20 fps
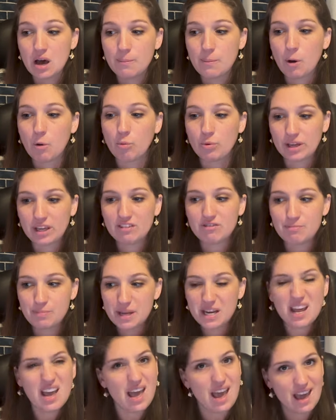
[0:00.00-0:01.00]
but we've
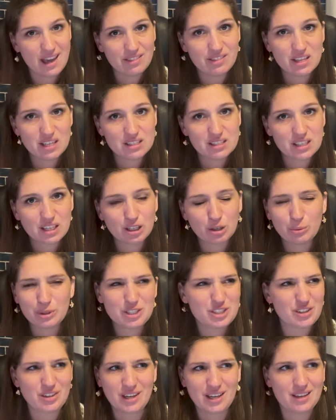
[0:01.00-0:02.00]
been ahead this year,
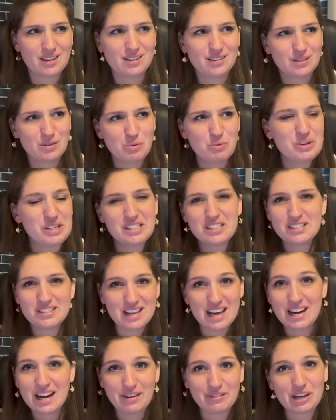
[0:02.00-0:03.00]
which like when does
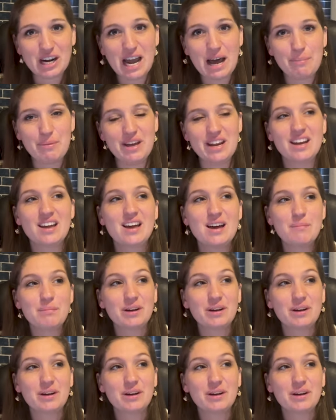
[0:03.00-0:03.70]
that ever happen?